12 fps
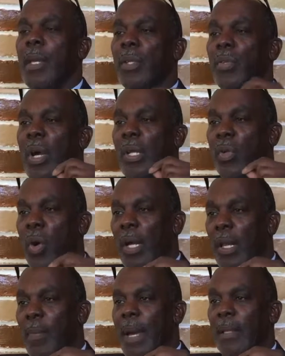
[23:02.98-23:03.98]
started
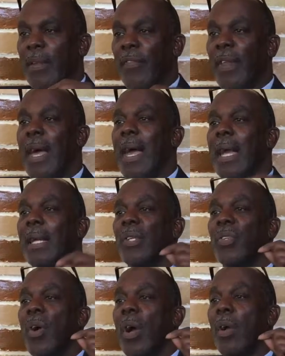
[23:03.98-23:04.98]
talking about the flag, and
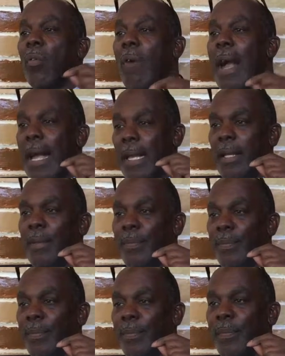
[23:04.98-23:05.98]
started crying.
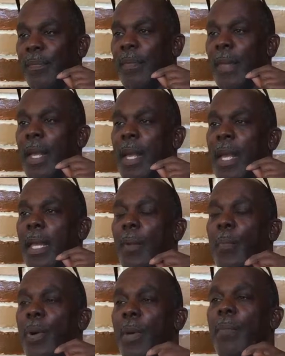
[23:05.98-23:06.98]
And
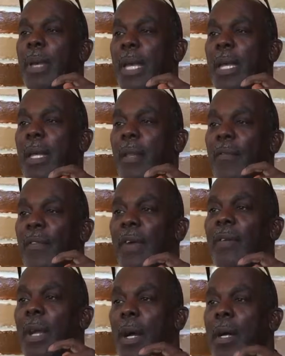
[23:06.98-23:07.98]
it put me in a
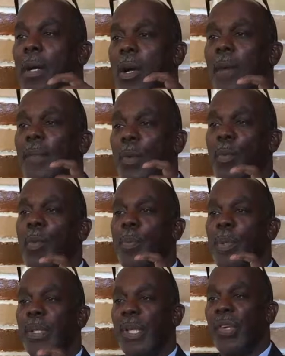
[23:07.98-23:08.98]
very uncomfortable
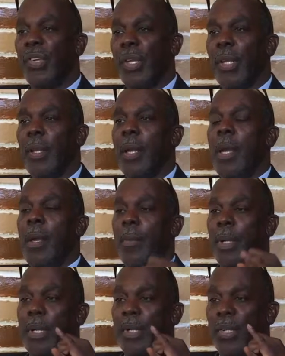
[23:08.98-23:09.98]
position
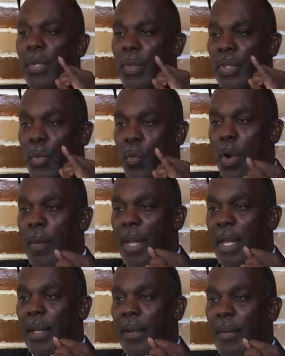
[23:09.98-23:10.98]
because she was a
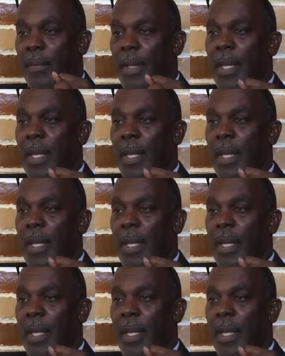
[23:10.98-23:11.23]
woman,